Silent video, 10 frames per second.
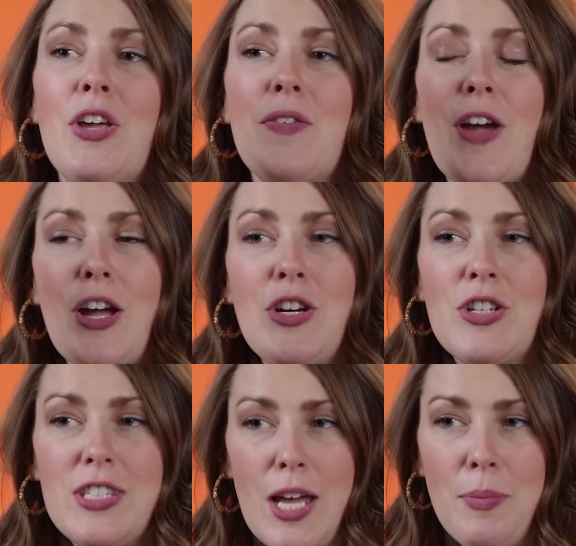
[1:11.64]
You've got your
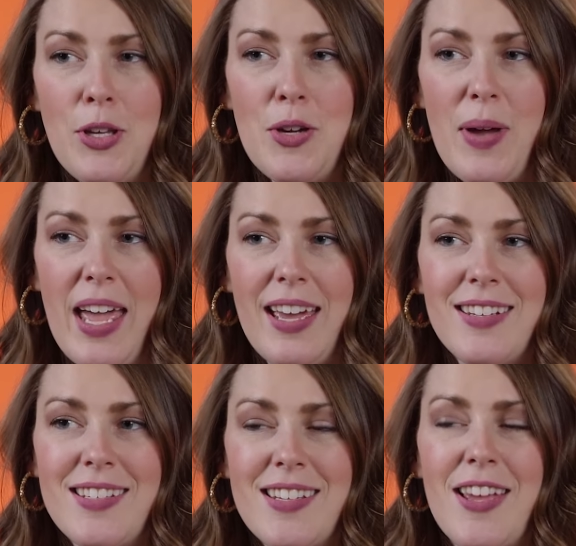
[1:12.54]
W
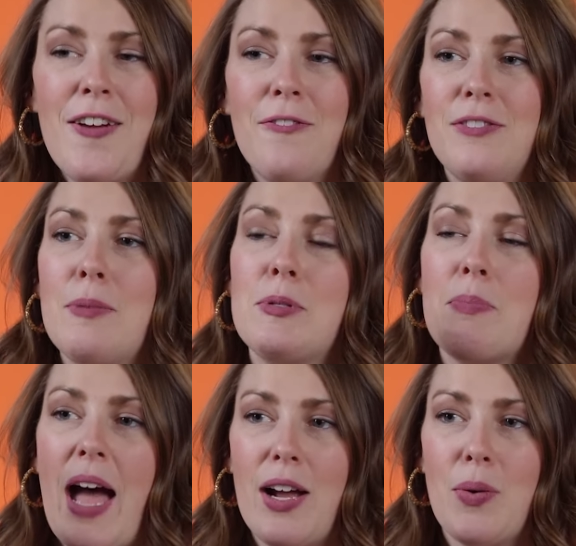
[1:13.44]
hand flipped
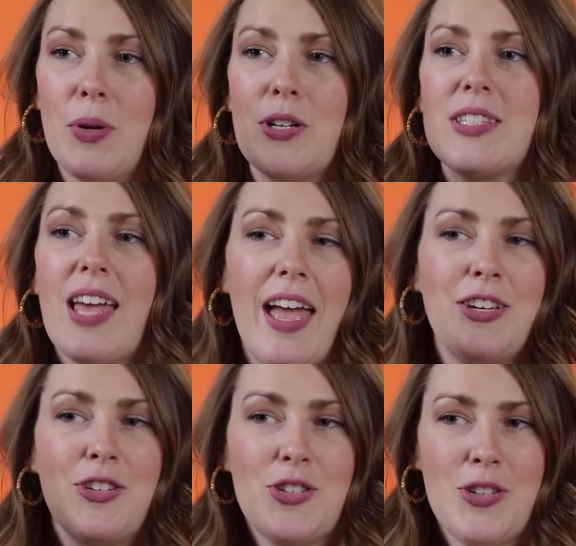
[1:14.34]
backwards
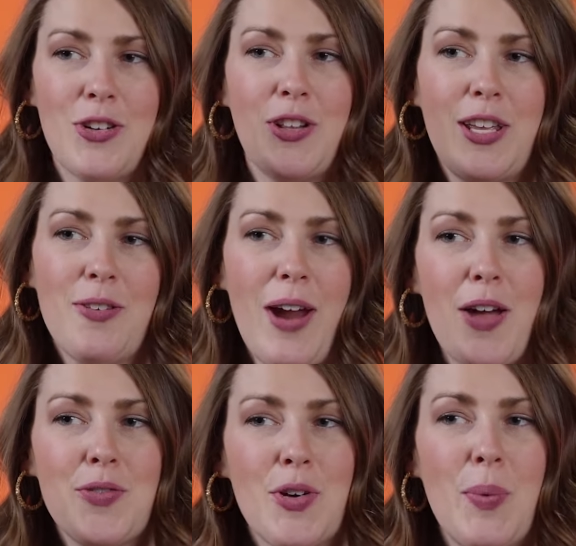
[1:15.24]
and you're circling around for